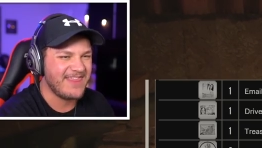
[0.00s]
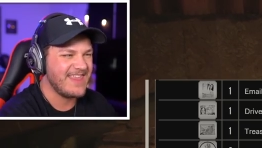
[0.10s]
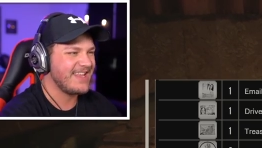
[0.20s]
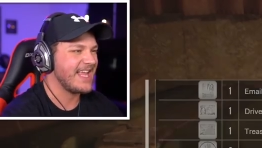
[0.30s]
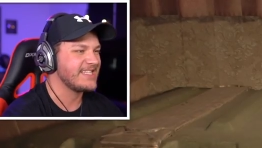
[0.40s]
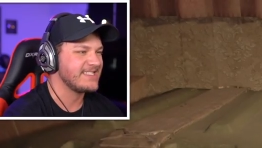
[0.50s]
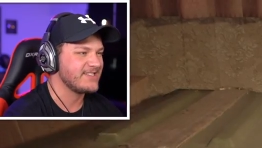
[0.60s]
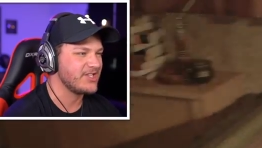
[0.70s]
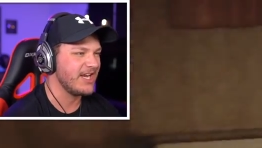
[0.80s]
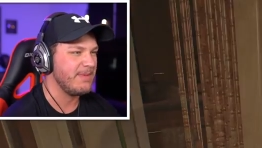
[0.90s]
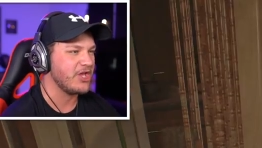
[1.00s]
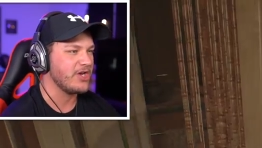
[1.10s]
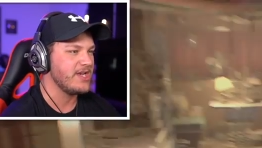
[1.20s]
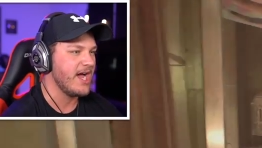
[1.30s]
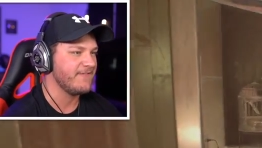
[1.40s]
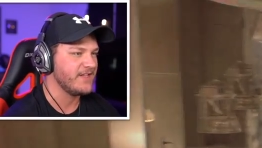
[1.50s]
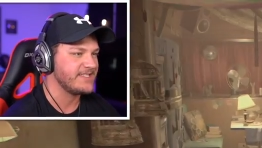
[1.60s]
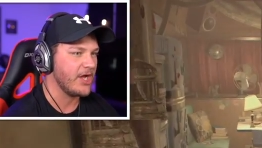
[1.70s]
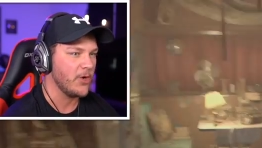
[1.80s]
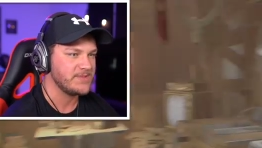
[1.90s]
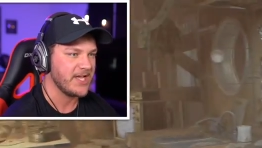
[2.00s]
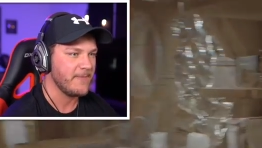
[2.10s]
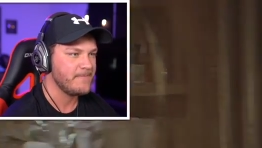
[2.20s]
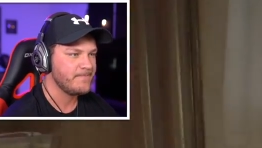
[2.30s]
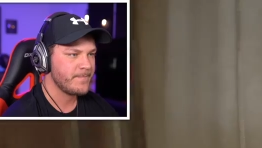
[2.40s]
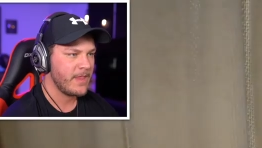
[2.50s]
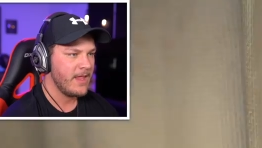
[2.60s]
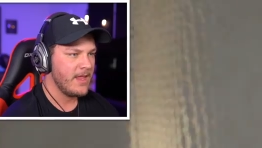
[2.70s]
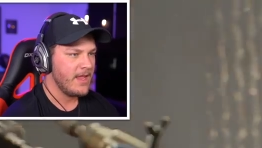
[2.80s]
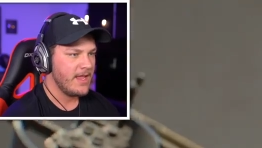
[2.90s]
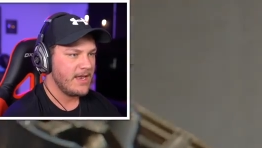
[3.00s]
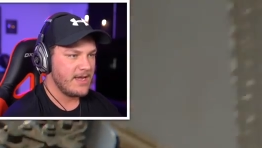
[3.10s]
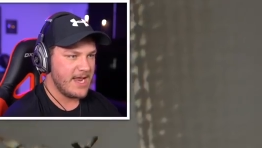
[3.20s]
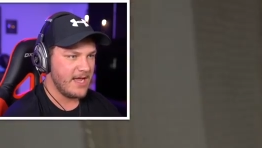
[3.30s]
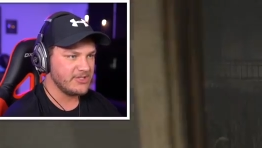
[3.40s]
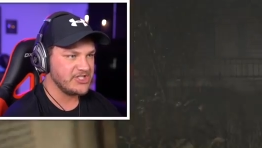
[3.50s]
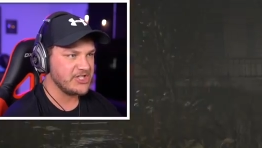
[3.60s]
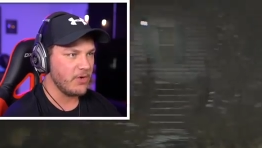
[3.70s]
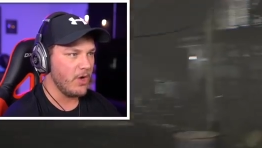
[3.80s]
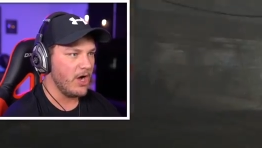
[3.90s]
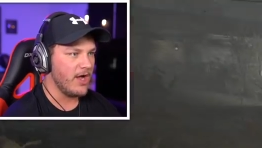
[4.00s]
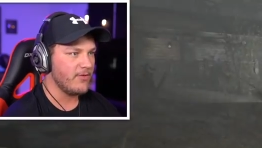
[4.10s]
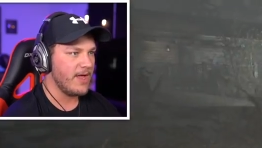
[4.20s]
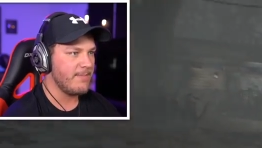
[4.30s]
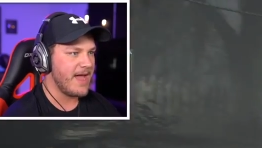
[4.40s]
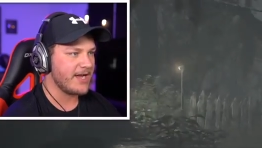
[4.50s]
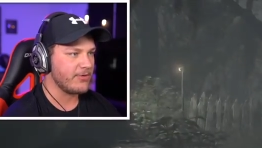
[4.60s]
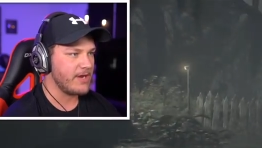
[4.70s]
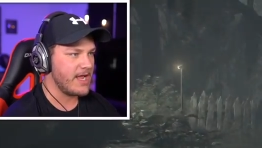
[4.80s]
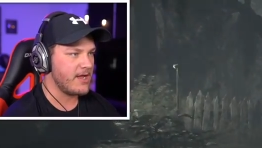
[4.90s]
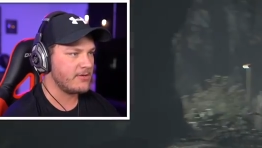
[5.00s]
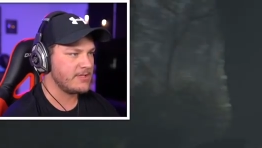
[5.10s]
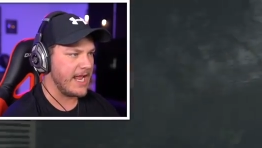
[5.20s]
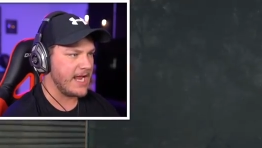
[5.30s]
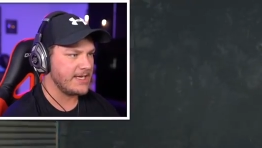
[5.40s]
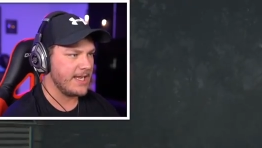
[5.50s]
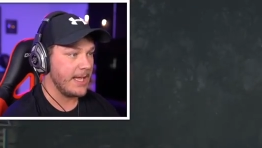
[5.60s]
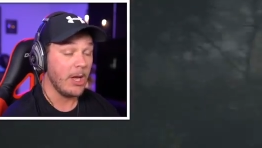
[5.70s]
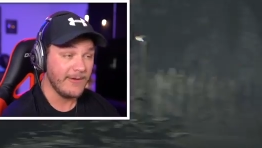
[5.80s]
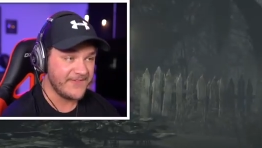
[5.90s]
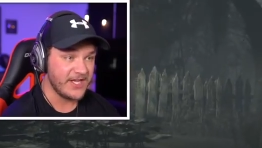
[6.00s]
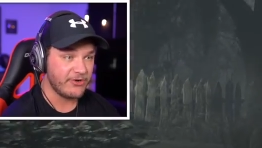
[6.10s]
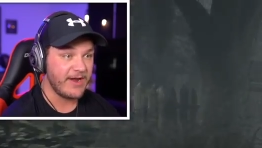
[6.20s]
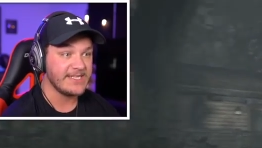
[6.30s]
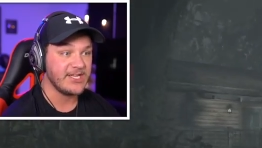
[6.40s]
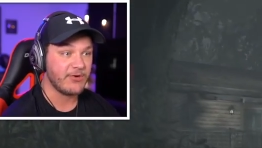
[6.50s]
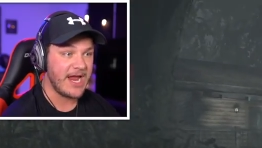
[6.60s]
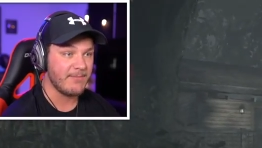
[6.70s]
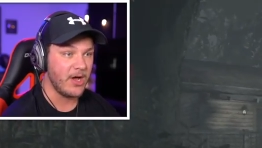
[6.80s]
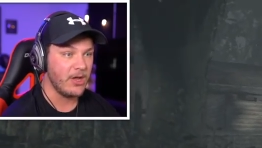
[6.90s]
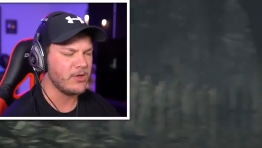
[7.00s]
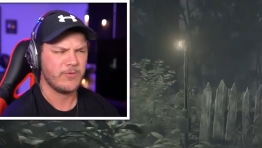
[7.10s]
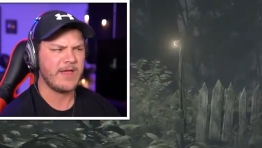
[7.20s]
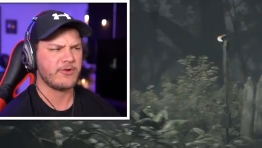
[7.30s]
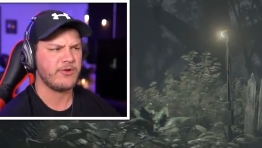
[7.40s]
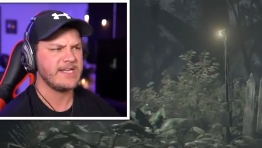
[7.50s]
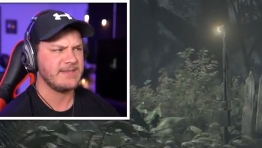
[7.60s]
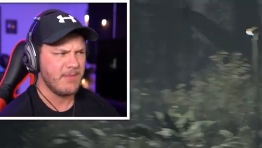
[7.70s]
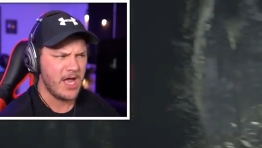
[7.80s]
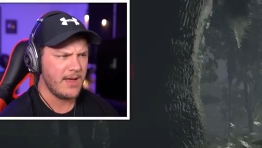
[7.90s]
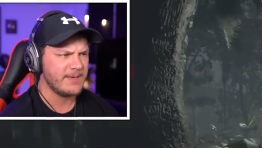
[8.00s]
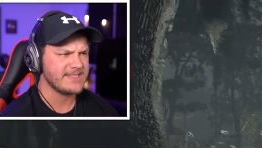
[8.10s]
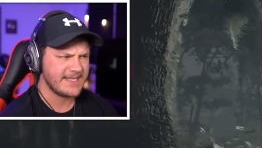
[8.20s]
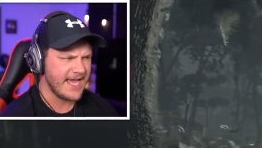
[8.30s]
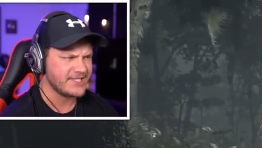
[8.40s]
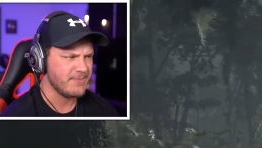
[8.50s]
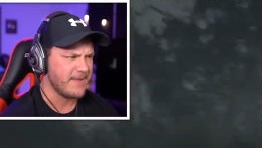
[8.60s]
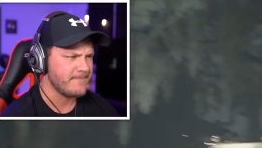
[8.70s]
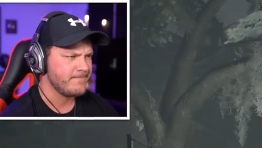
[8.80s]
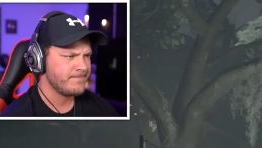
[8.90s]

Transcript: I think that's gonna be good enough. At least I hope so. Now just to go all the way back around and uh, hopefully crazy grandma, or rather crazy mom, doesn't catch me.